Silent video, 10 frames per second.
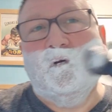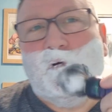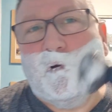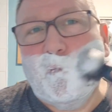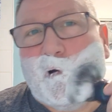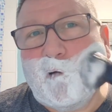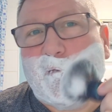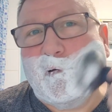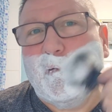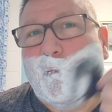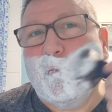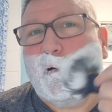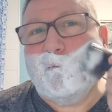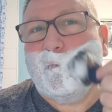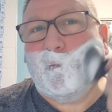and we'll have
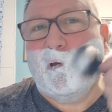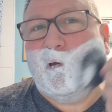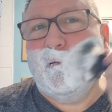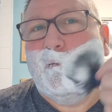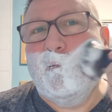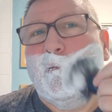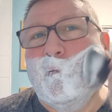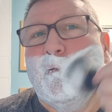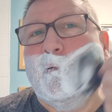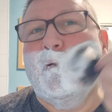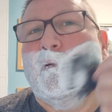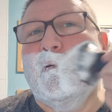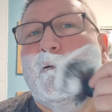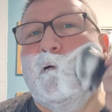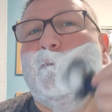a play
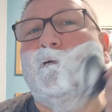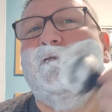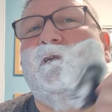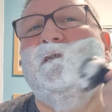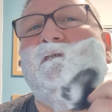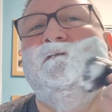and we'll see.